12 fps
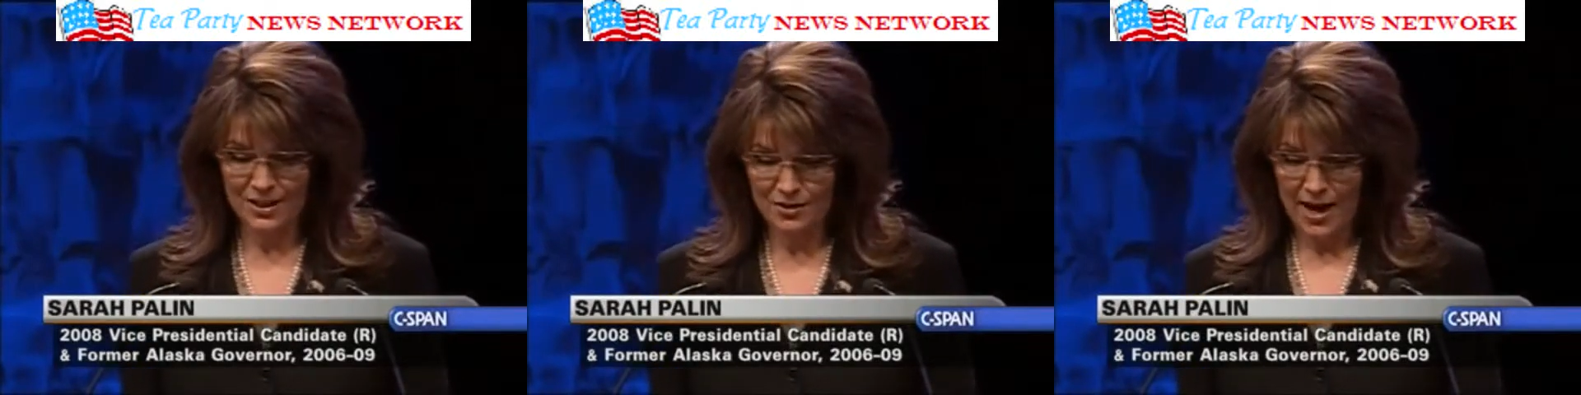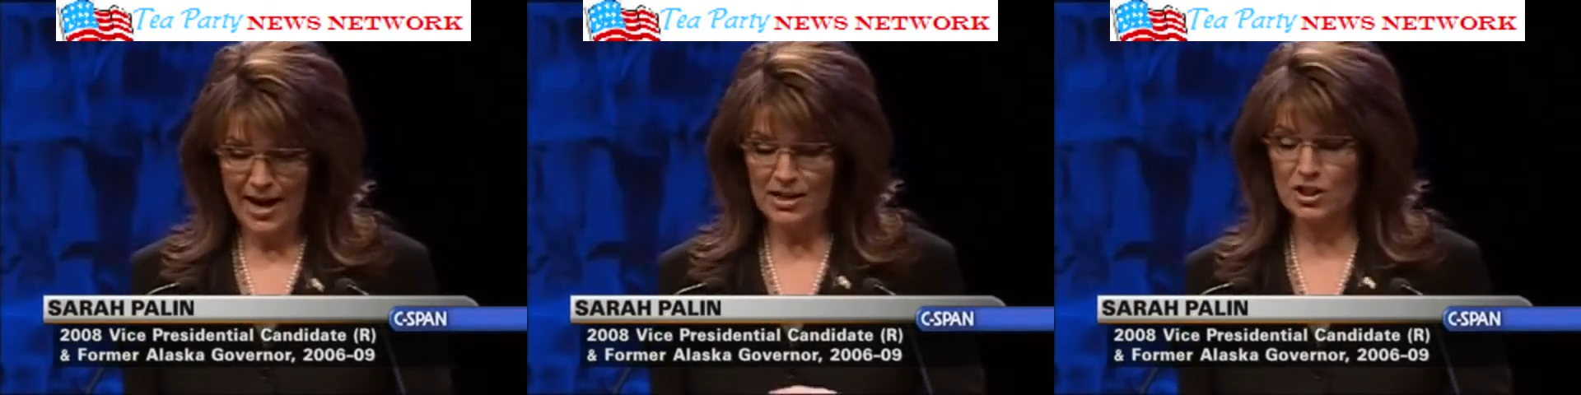
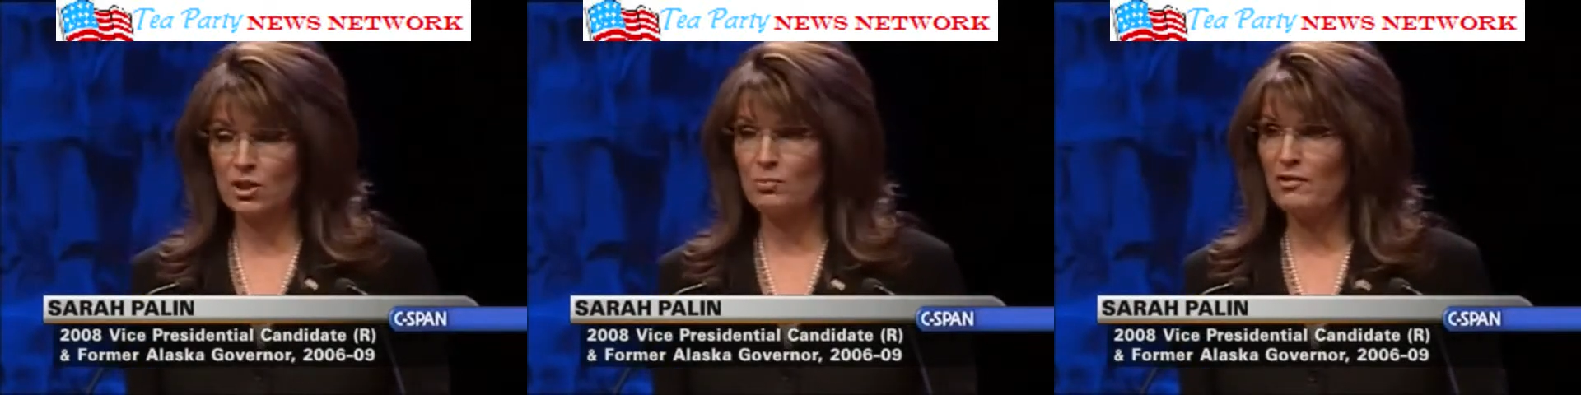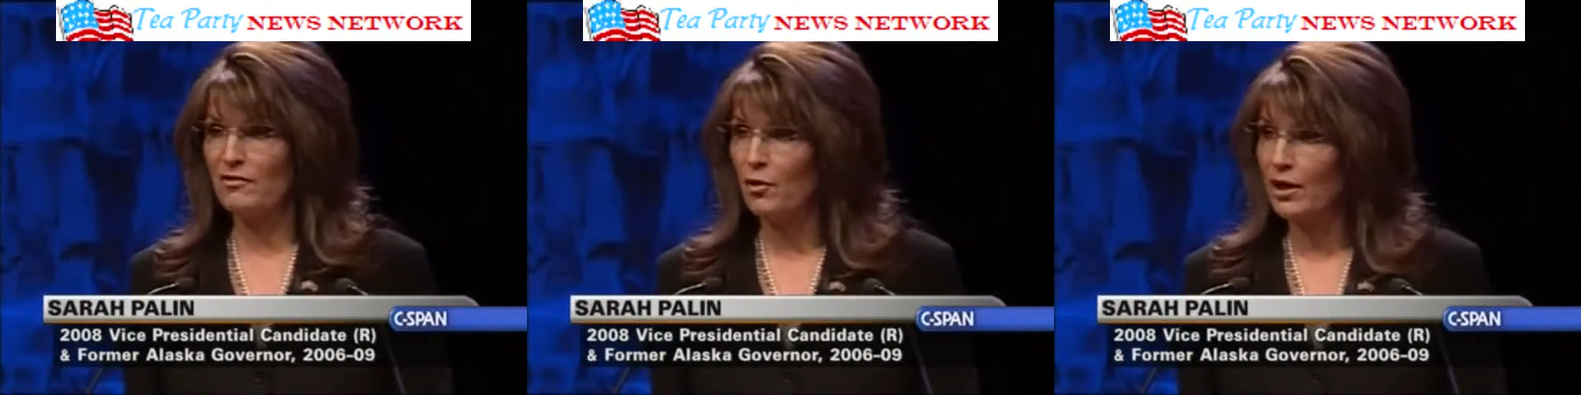to answer
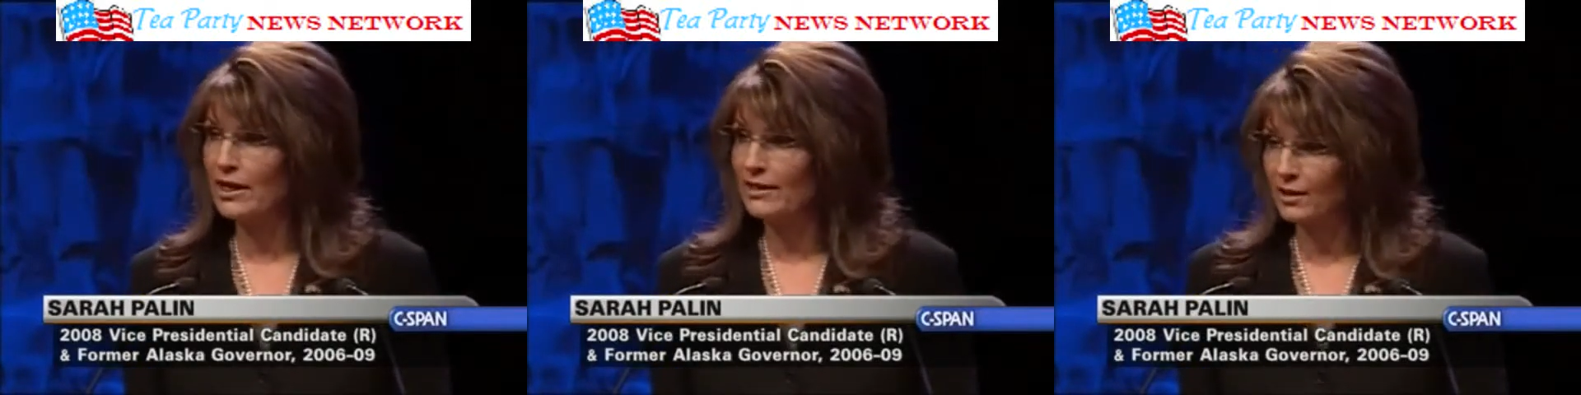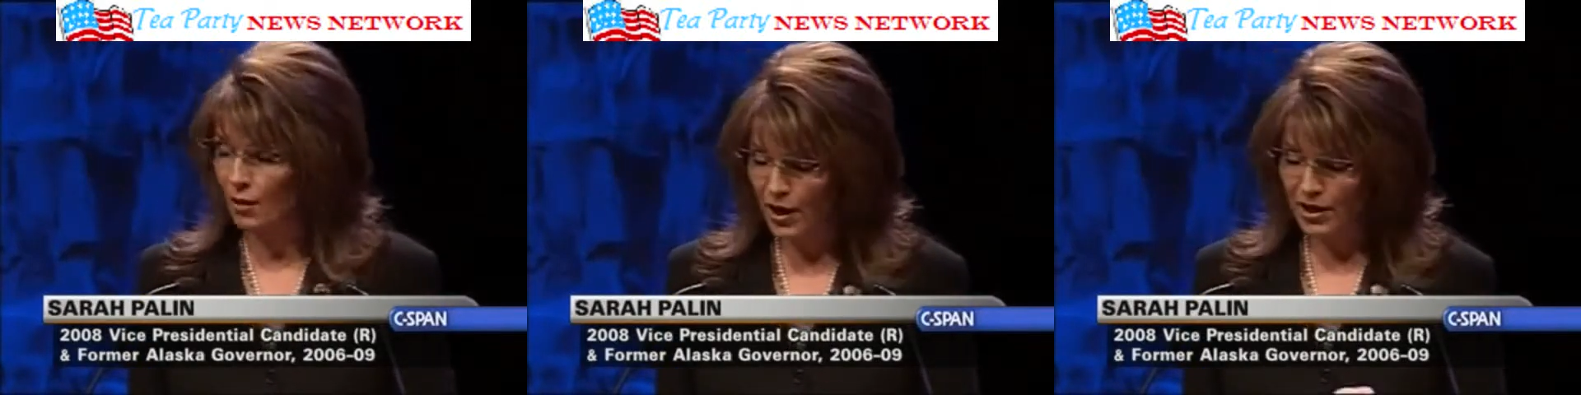before he
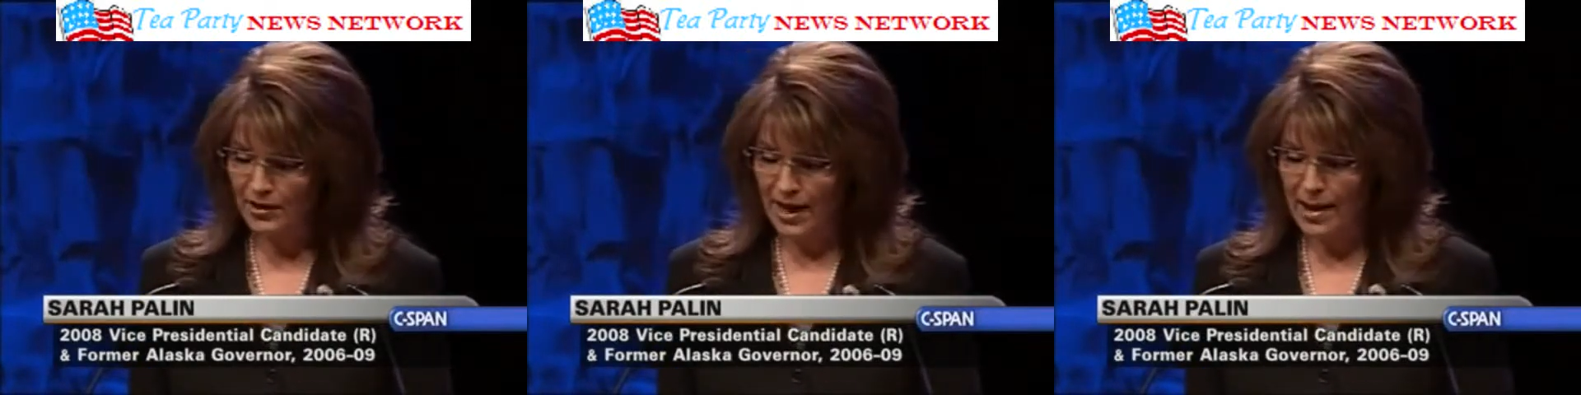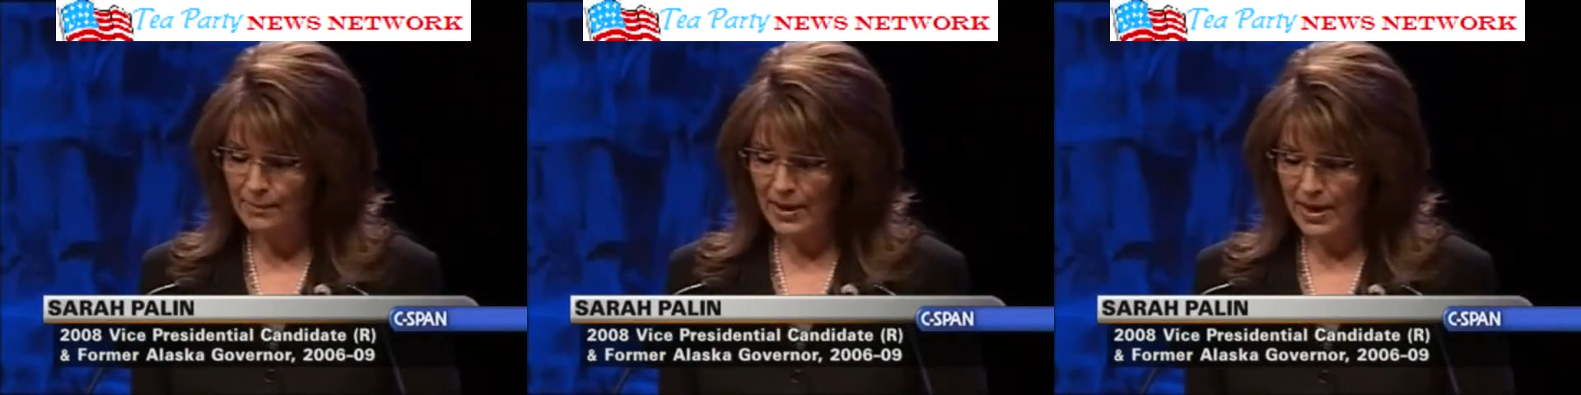lawyered
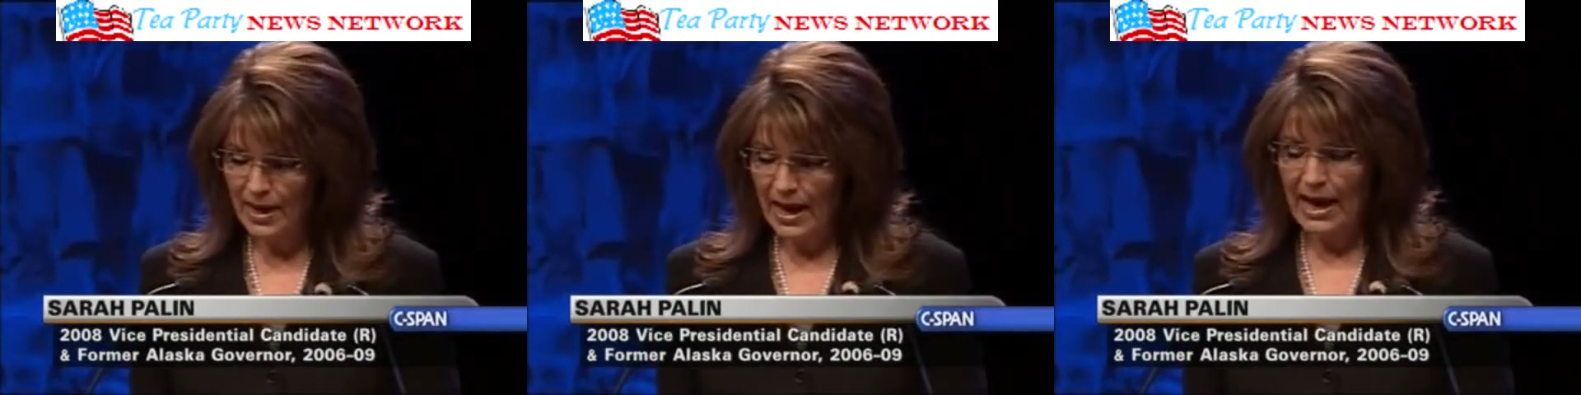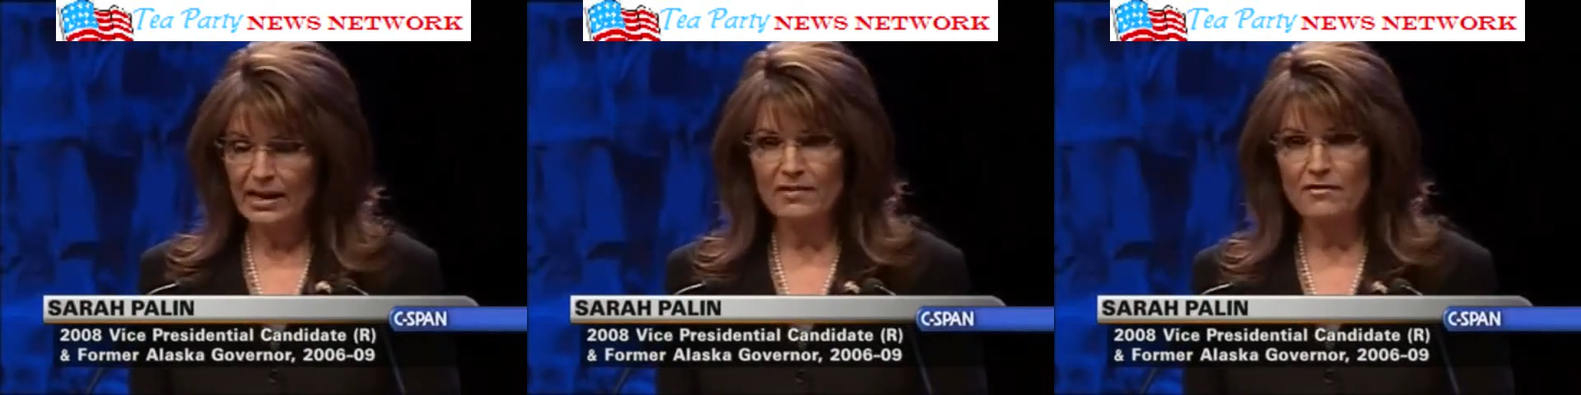up
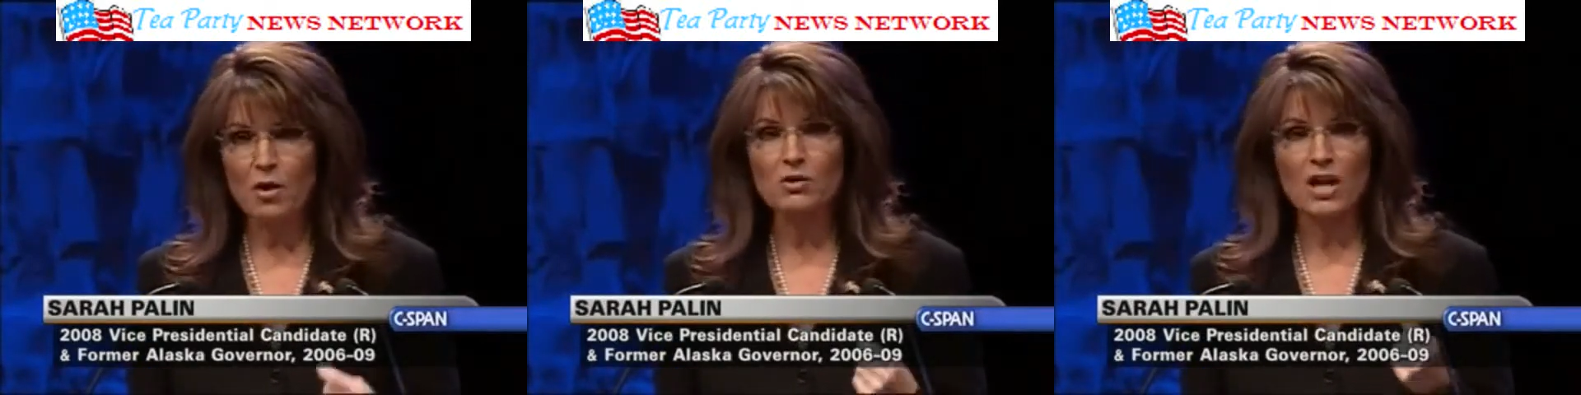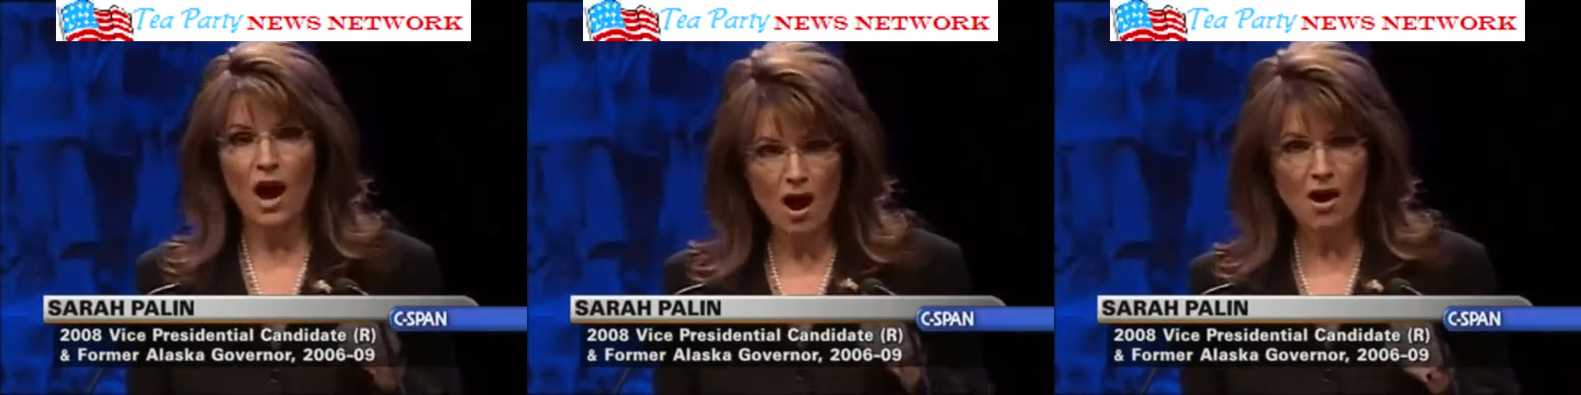and
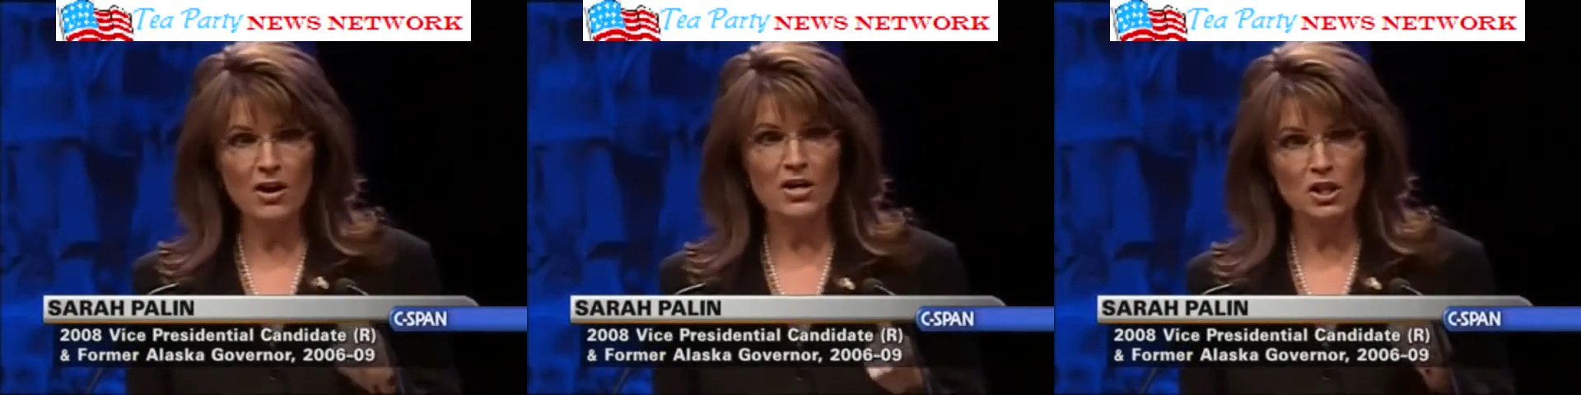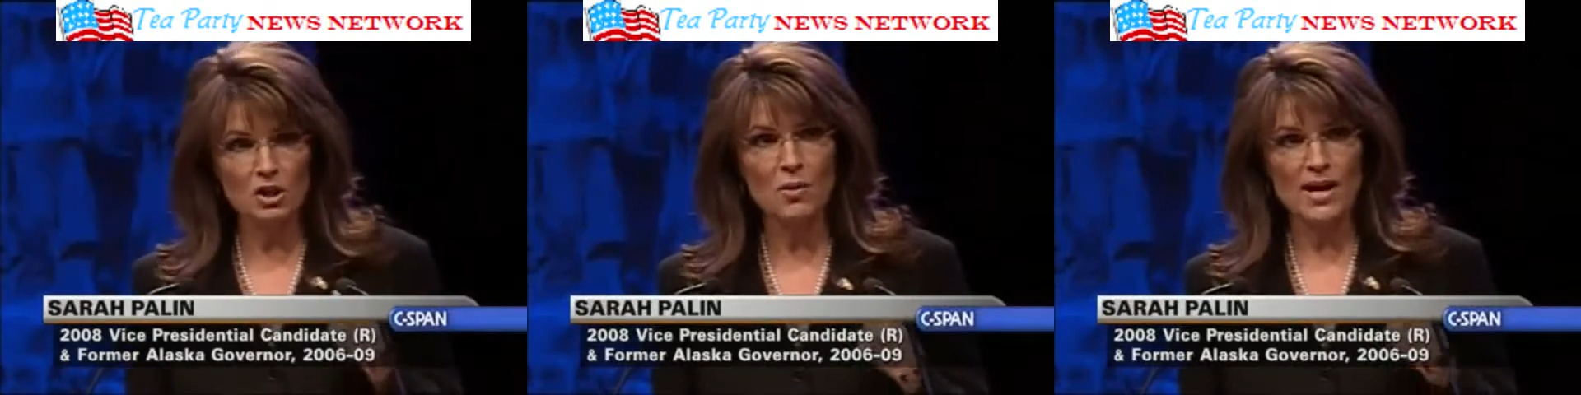invoked our
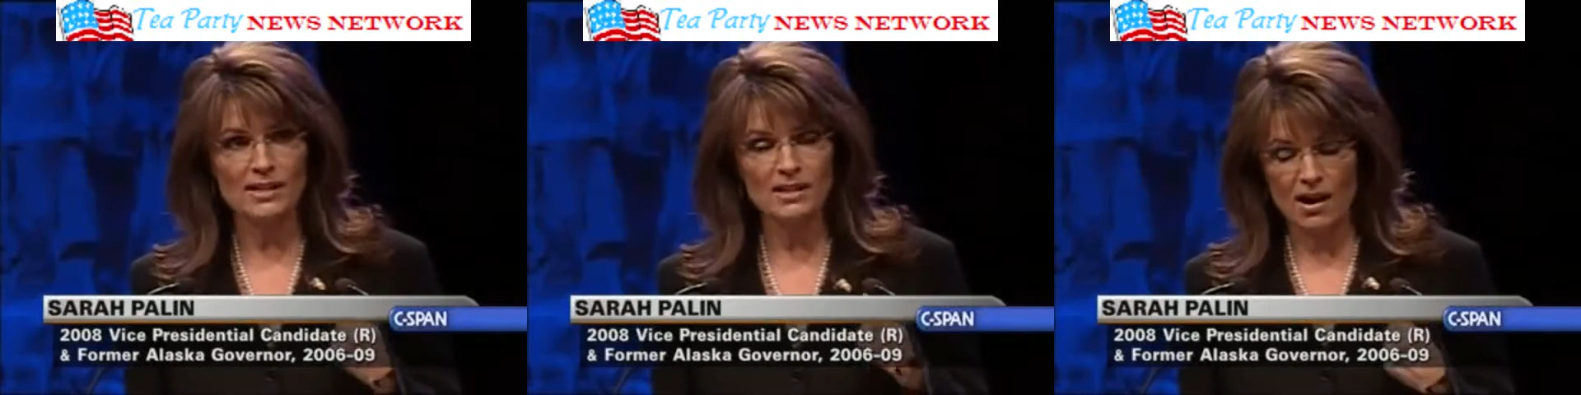U.S.